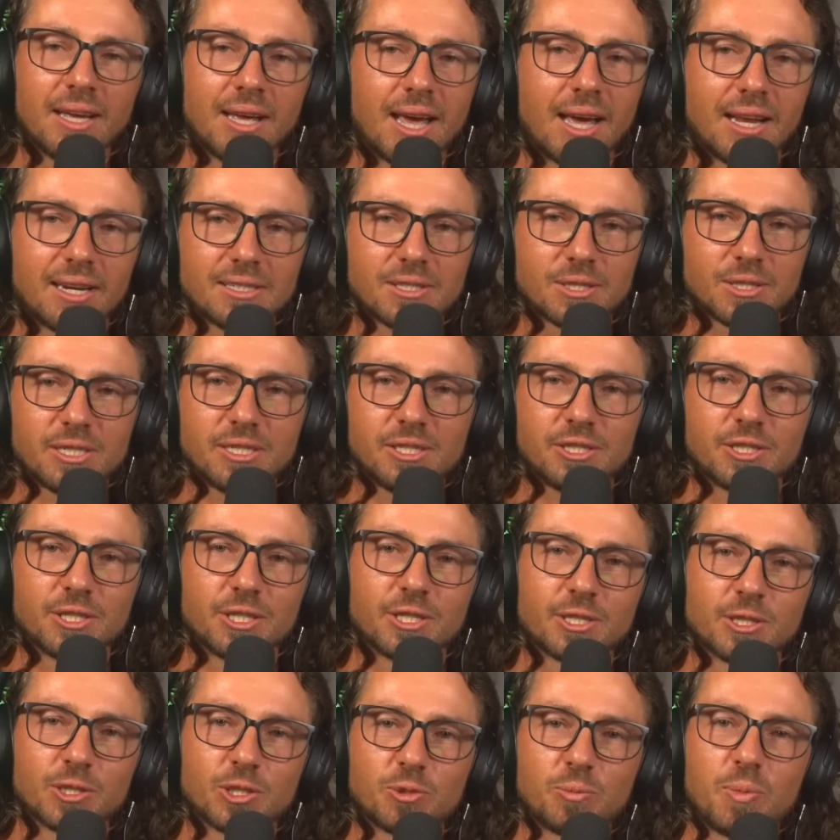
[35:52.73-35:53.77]
And it's easy. You
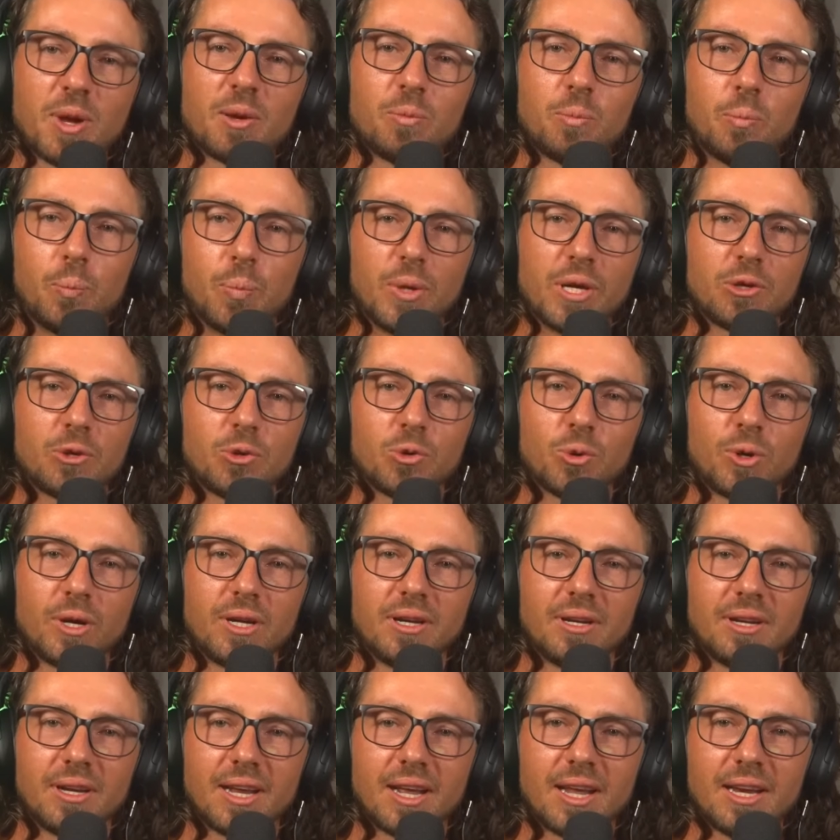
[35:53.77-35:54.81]
can spend
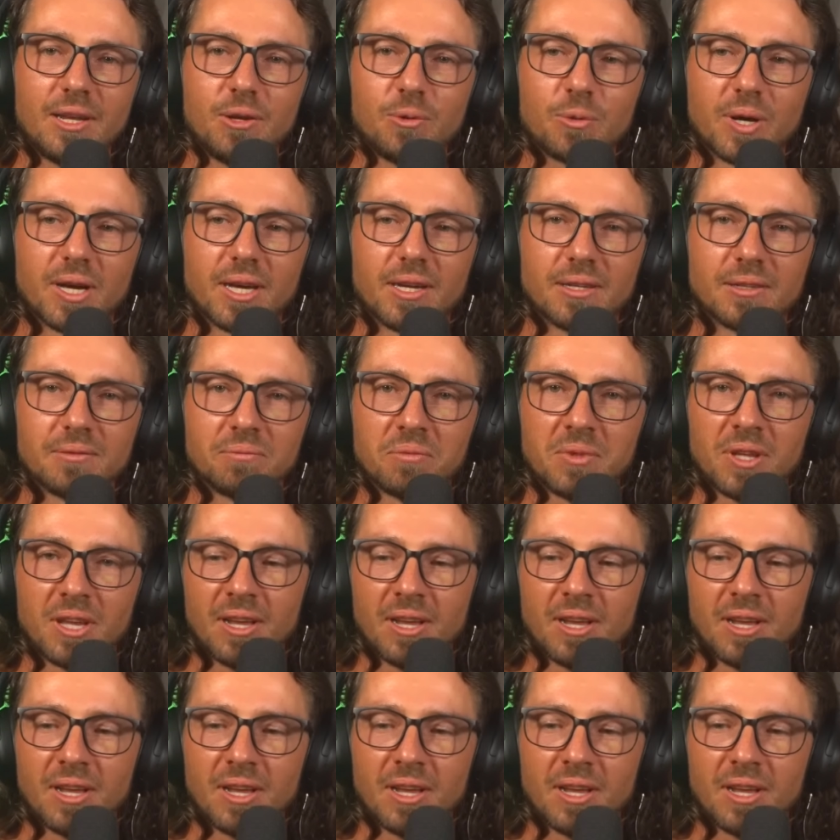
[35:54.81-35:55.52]
Bitcoin anywhere.